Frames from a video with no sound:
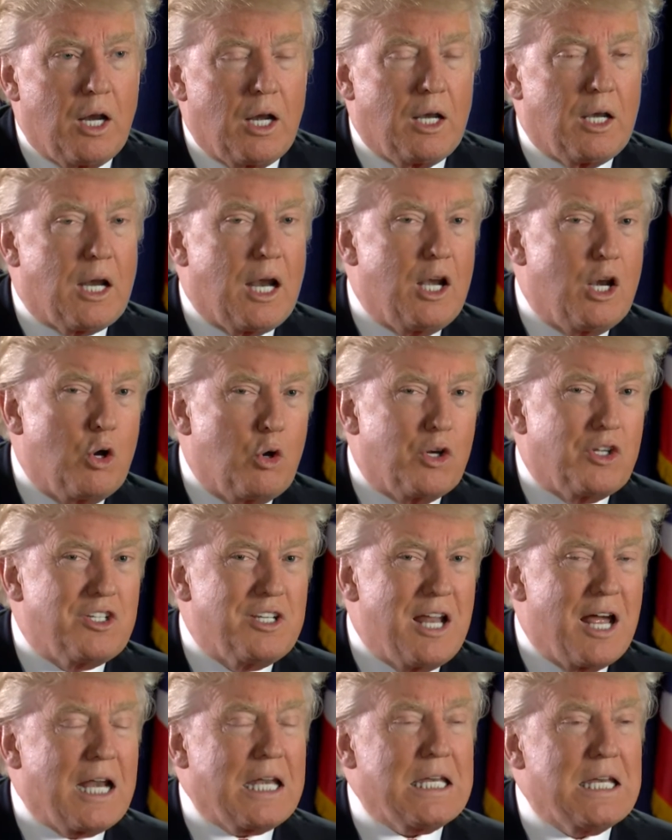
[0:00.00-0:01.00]
and I know it's
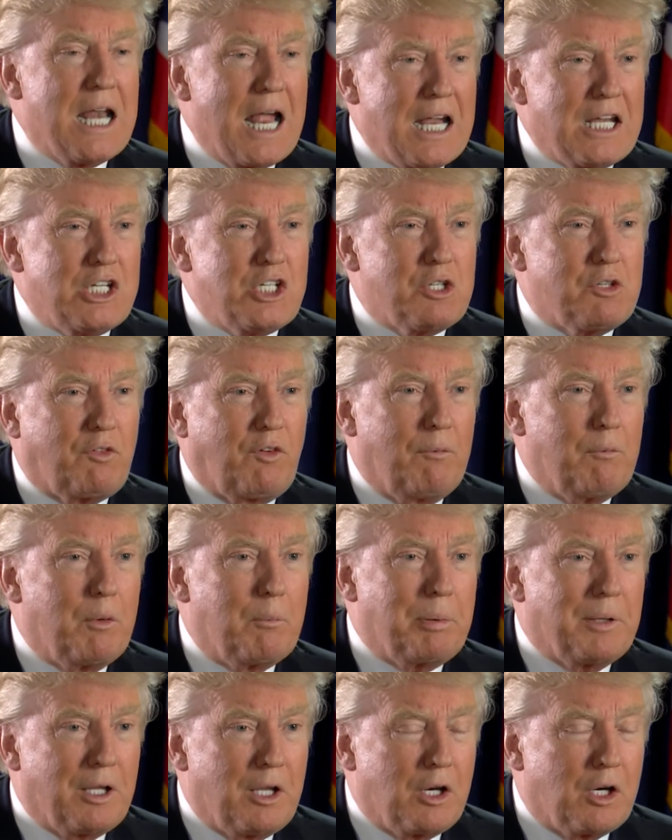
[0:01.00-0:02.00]
not nice from a
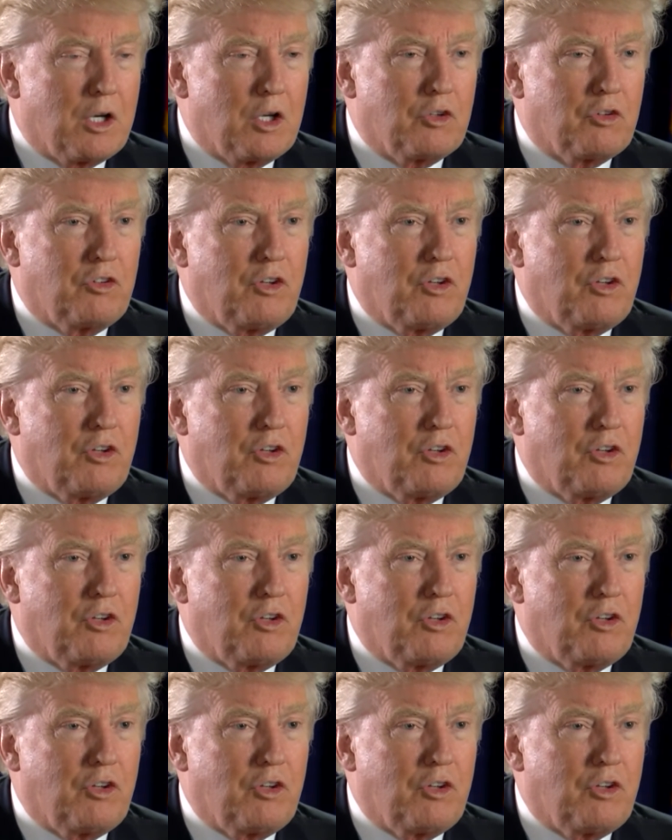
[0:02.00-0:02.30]
political